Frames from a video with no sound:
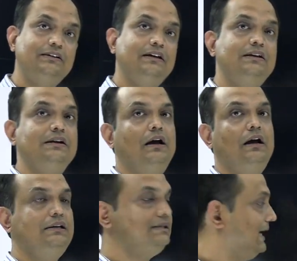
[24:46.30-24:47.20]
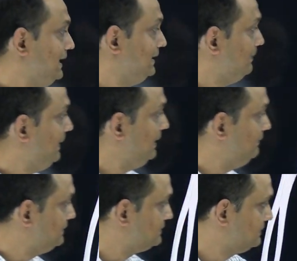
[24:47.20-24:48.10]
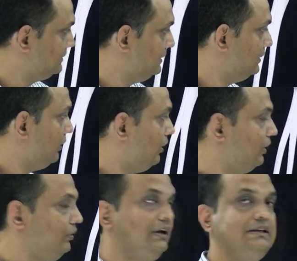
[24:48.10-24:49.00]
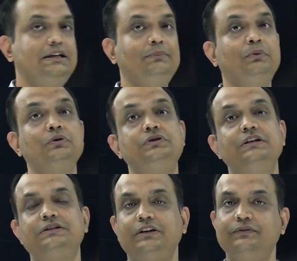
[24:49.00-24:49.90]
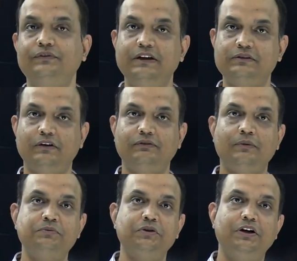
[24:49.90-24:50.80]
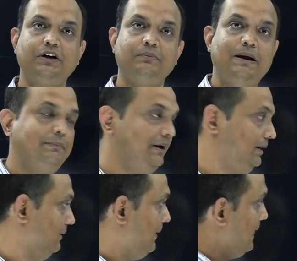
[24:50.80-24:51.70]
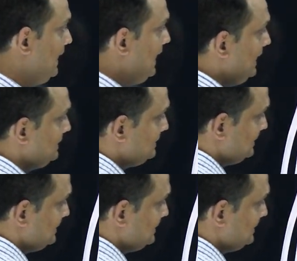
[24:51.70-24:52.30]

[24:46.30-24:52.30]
is inside the pelvis, or you can say posterior surface of obturator membrane. and